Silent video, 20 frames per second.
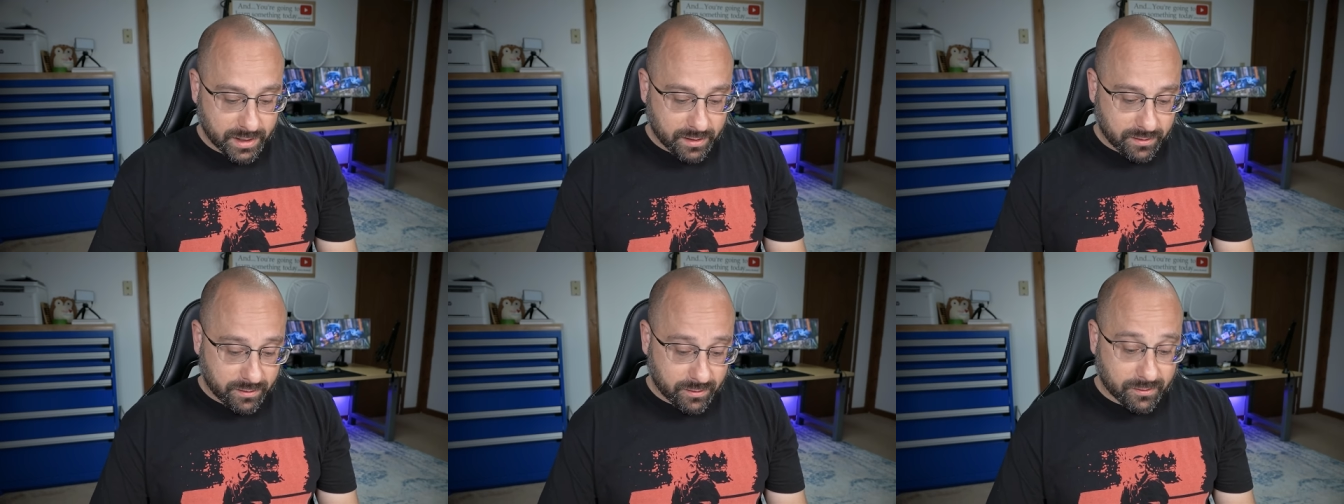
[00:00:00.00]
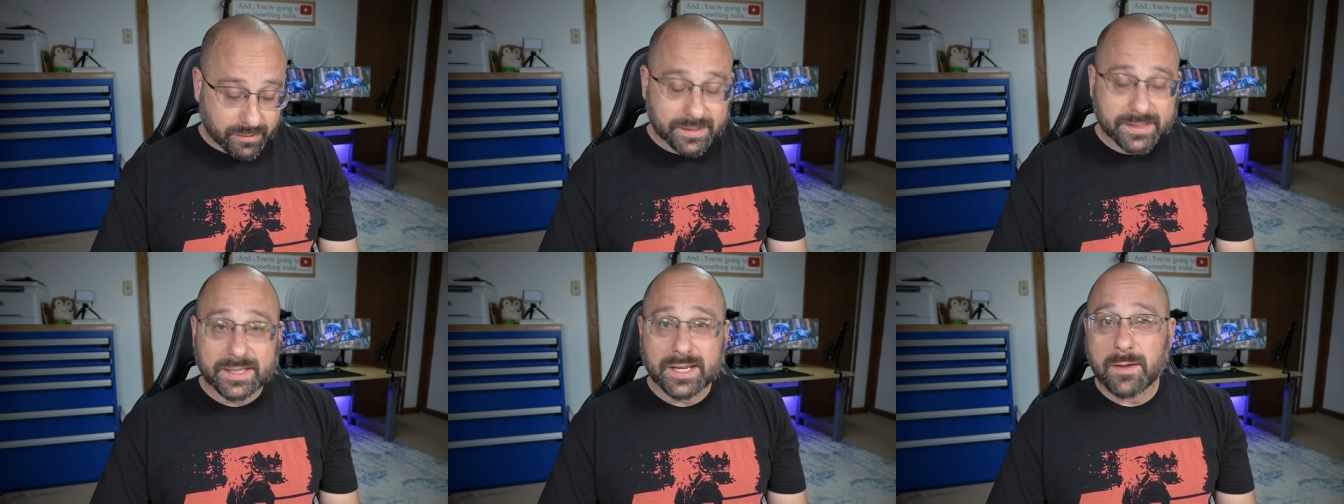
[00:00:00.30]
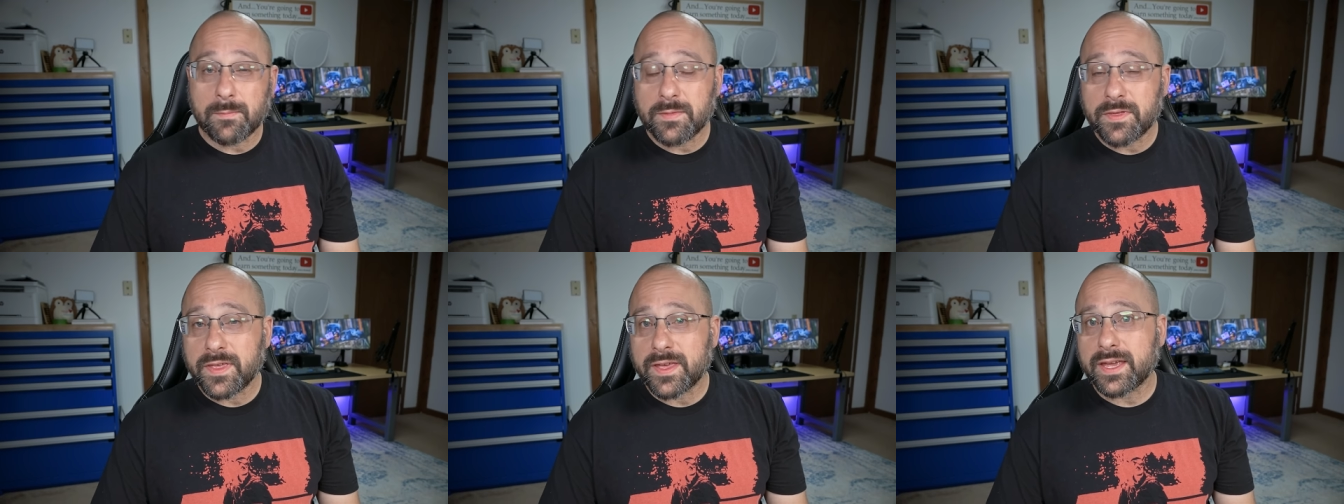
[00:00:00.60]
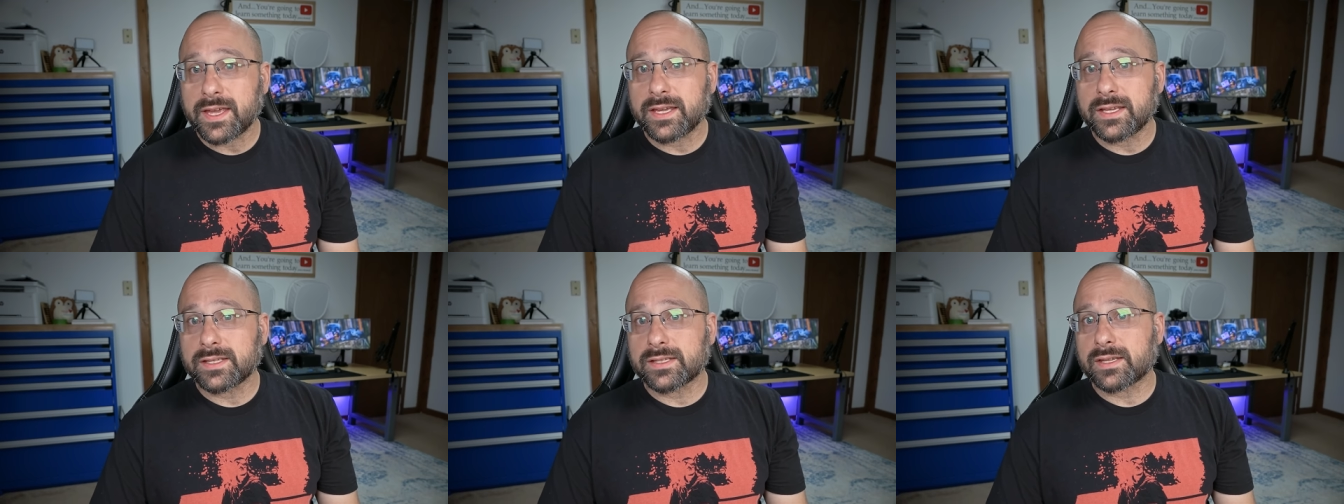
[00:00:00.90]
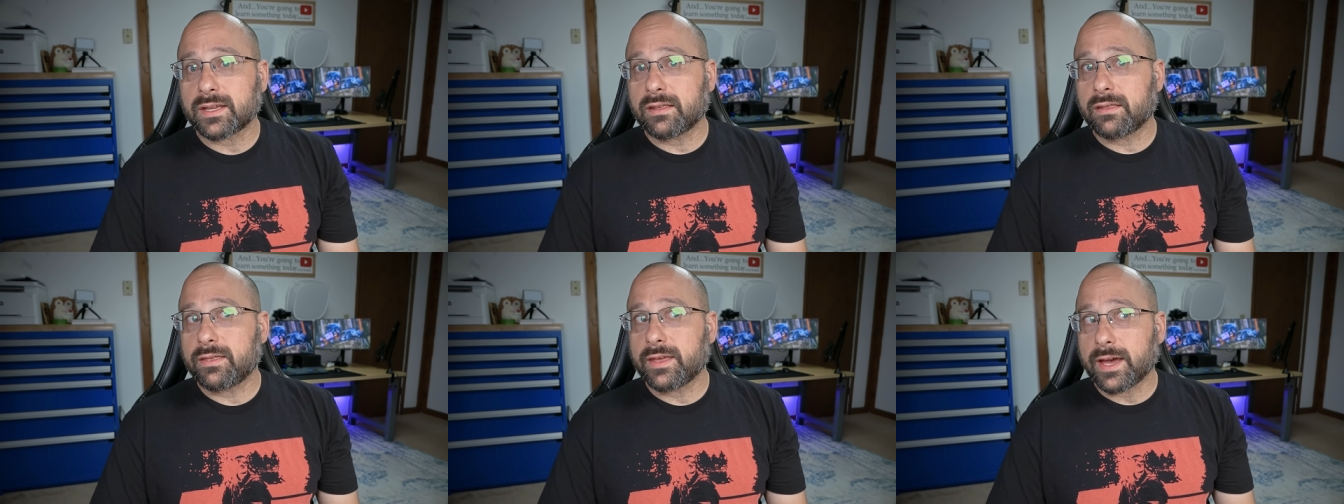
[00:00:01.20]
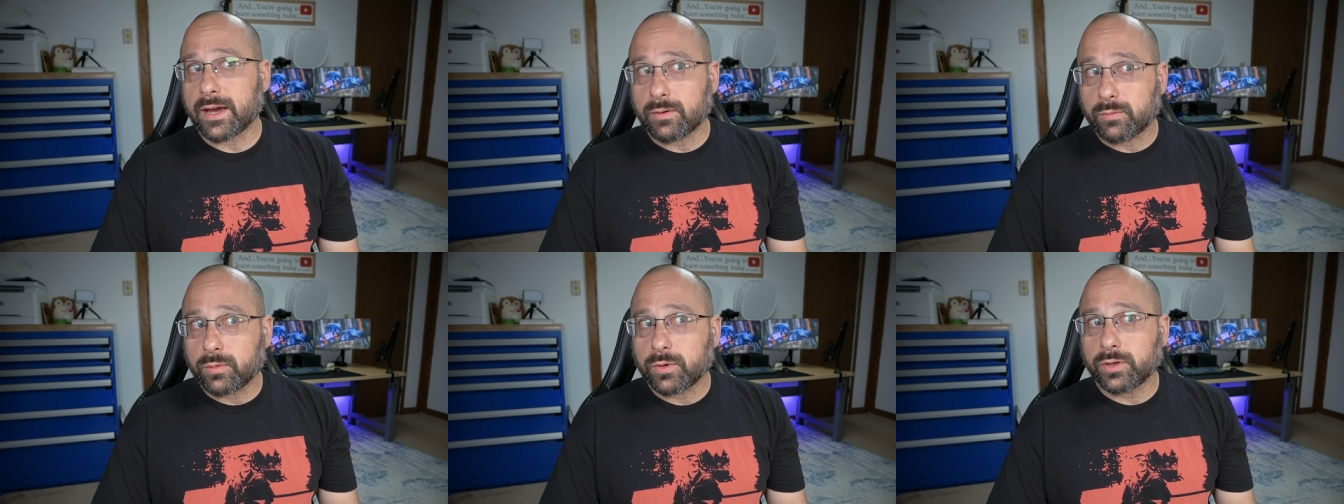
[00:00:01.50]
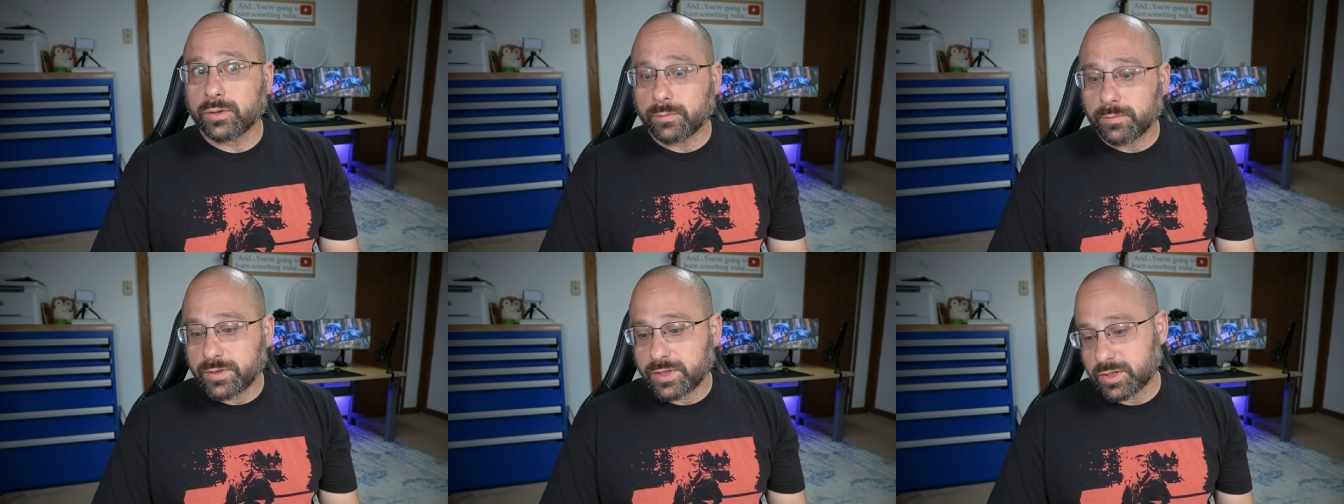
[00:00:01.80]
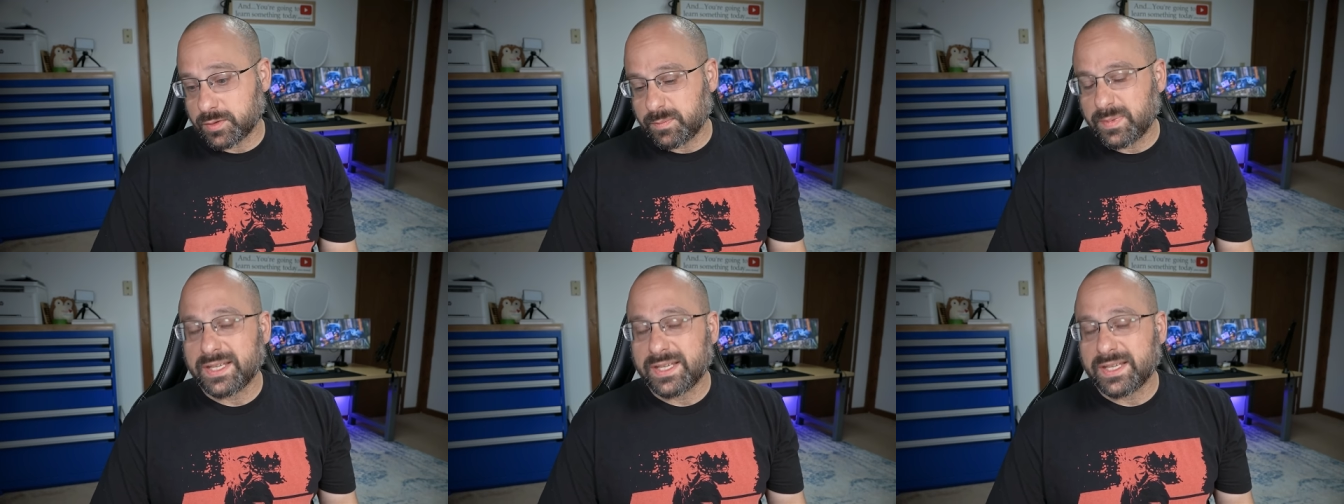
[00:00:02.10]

There are some things that will just